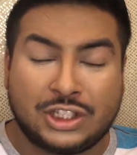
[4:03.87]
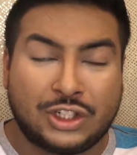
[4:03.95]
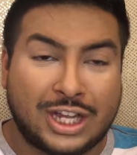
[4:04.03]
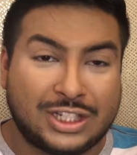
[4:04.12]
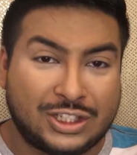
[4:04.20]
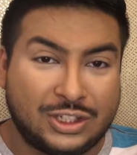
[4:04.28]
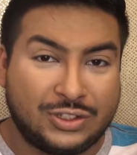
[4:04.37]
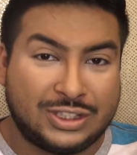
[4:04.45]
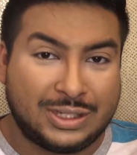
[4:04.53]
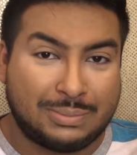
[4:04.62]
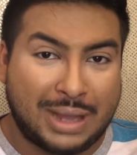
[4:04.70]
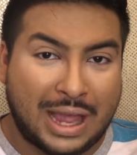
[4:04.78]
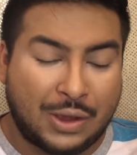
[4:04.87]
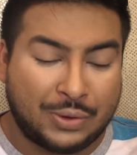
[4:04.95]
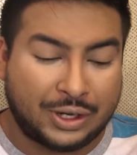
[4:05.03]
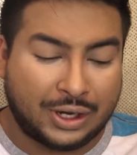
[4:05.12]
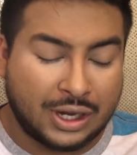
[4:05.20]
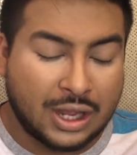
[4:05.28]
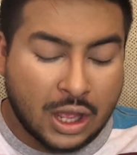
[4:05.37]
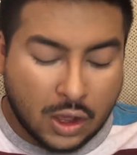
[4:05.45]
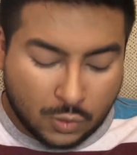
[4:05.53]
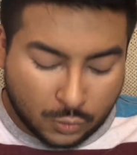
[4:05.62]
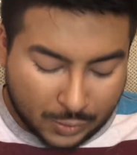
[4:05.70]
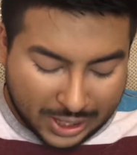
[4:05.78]
Translucent powder.
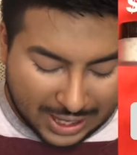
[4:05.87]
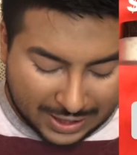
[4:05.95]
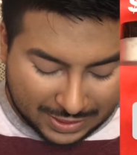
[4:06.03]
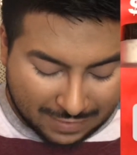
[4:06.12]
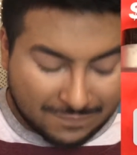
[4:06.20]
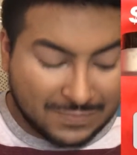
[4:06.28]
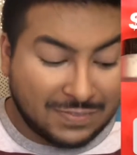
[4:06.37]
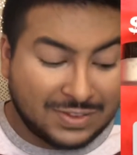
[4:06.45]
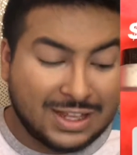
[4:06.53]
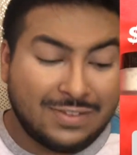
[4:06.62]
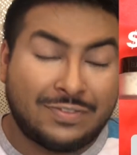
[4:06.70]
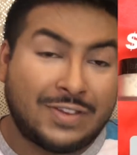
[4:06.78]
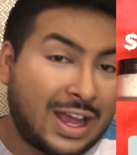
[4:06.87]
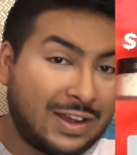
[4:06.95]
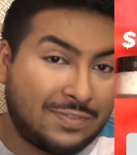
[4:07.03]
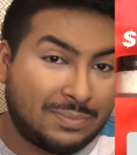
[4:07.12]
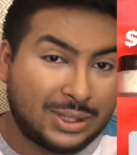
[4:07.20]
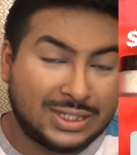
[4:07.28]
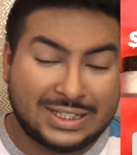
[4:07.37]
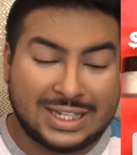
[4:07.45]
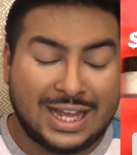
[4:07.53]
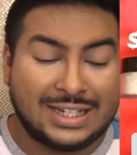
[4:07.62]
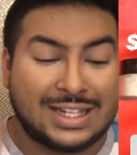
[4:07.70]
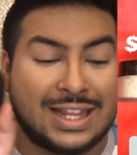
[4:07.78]
With
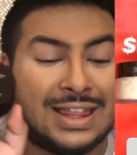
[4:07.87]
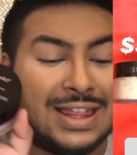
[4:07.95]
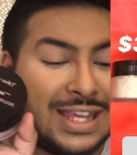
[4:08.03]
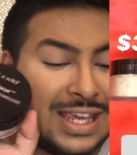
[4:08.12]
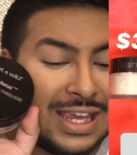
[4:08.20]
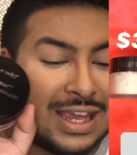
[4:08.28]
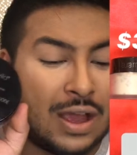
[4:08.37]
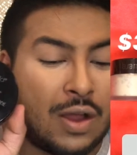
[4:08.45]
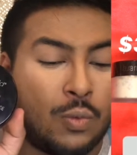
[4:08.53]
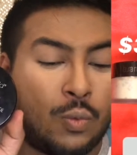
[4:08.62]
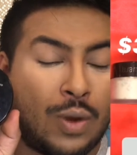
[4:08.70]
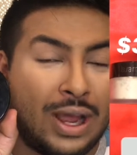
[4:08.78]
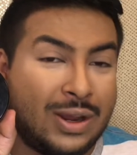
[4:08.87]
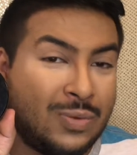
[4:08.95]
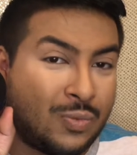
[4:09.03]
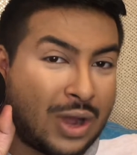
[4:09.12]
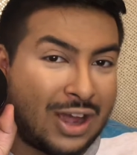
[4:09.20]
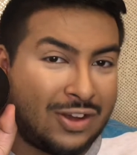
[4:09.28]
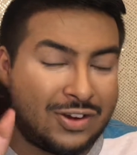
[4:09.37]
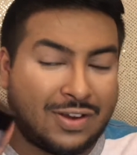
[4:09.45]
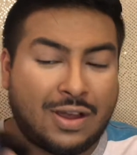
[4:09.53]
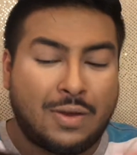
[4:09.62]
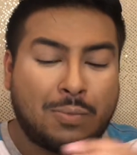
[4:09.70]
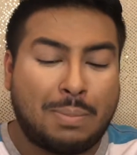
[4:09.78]
55%, the Wet n Wild
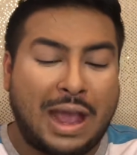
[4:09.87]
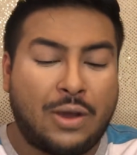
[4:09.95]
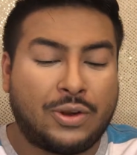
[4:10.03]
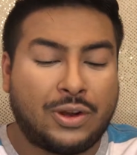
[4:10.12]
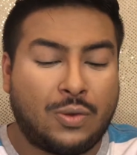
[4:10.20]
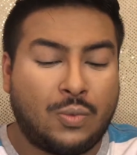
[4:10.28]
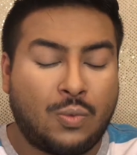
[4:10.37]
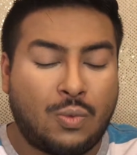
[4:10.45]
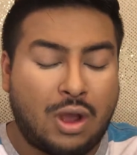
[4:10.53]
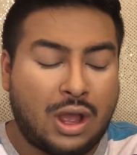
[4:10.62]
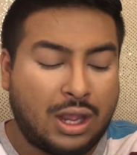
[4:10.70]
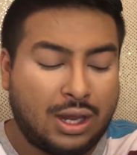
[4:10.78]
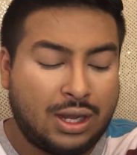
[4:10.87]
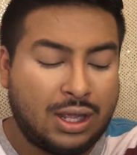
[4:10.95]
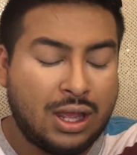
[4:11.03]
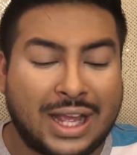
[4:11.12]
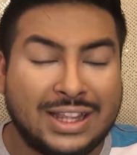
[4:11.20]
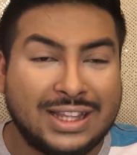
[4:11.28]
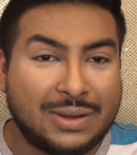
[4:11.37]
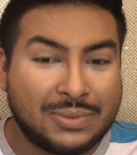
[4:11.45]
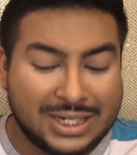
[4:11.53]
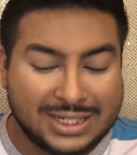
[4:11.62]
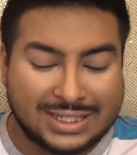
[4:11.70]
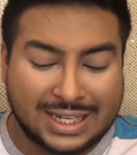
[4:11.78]
powder won. I think that
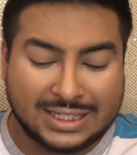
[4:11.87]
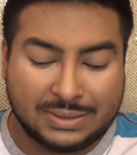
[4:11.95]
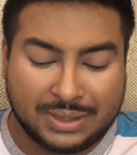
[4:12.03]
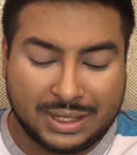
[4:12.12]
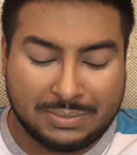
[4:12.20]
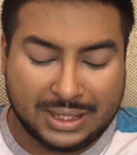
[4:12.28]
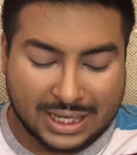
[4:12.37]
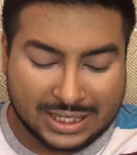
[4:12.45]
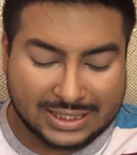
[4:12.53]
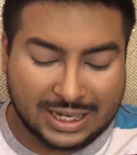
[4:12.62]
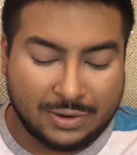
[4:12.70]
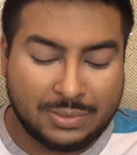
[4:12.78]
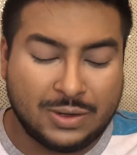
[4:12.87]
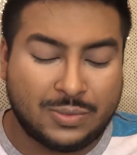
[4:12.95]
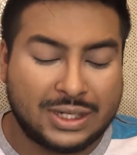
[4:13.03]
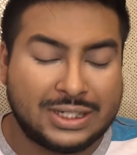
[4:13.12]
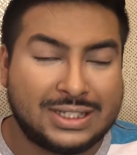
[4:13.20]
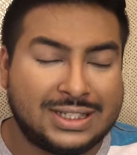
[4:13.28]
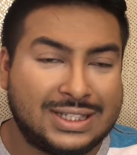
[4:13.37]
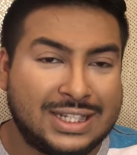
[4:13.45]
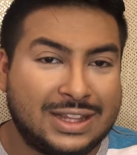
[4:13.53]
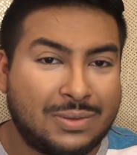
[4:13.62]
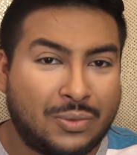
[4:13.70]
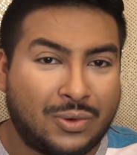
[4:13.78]
really says something because everybody wanted to
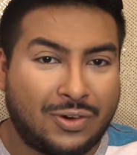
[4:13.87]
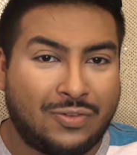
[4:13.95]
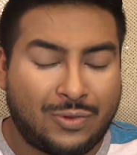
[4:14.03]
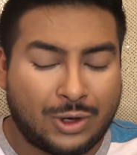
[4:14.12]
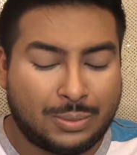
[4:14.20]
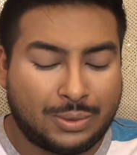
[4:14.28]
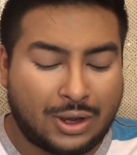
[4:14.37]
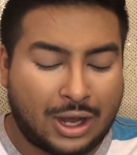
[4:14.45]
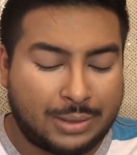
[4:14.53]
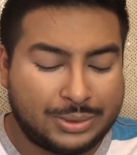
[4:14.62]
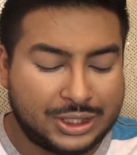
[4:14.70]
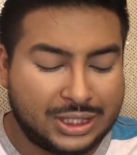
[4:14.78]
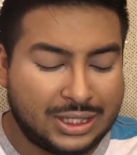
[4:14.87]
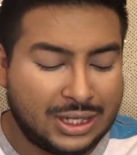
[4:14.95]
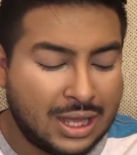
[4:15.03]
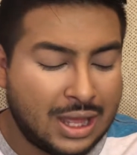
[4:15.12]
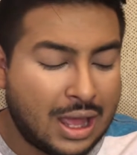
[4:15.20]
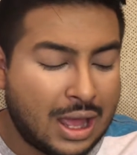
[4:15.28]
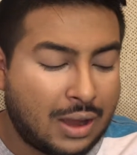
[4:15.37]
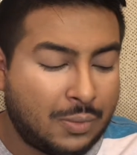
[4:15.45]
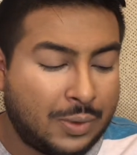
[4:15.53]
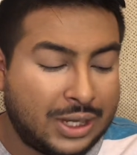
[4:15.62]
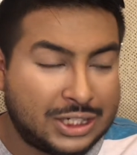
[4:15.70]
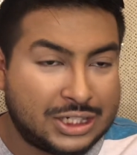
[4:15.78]
see the more affordable option,
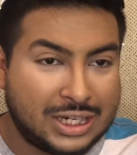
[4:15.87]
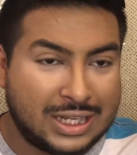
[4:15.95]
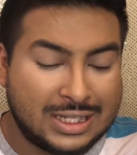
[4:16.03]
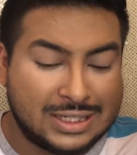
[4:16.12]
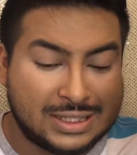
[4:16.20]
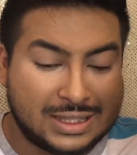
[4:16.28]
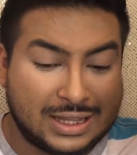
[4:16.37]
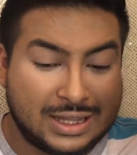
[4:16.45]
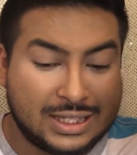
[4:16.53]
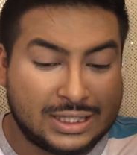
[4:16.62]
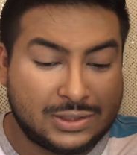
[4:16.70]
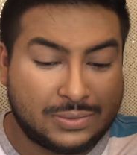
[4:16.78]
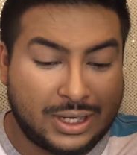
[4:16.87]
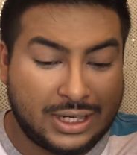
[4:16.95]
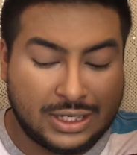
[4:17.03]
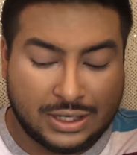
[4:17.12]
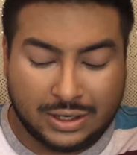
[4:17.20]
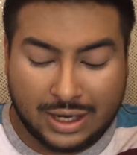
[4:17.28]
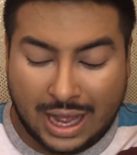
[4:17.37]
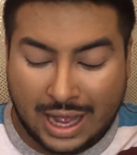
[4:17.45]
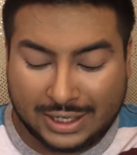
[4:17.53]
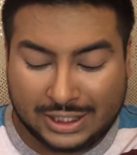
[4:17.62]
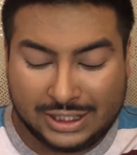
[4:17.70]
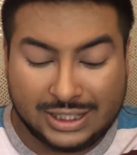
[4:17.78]
which is this right here.
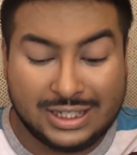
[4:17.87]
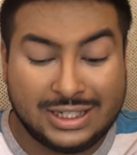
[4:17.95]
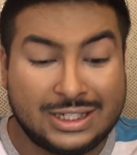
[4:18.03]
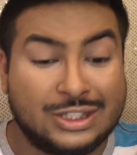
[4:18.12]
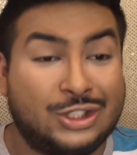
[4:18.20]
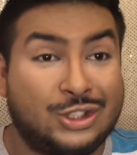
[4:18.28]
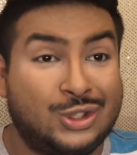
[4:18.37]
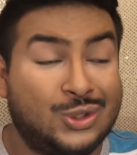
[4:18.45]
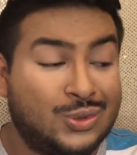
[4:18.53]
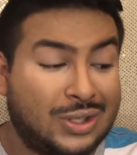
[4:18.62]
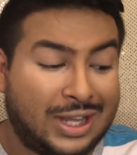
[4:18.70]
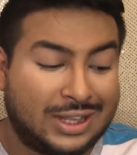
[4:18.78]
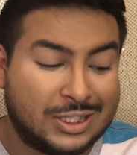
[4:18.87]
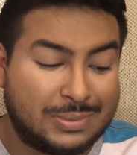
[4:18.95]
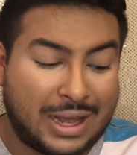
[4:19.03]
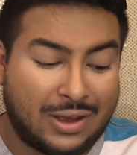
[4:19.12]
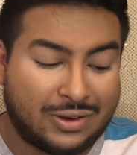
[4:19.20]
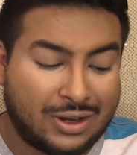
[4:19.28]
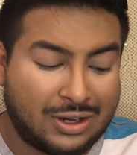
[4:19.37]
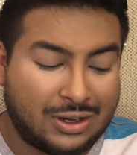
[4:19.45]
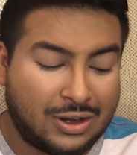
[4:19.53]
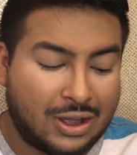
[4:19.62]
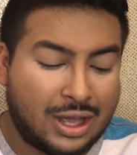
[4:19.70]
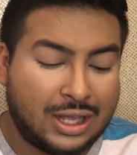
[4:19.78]
I actually do like this powder a
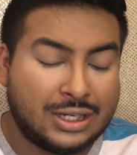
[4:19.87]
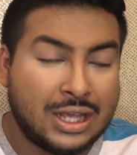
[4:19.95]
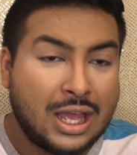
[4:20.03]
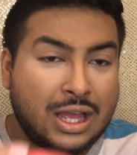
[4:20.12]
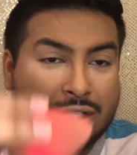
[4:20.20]
lot.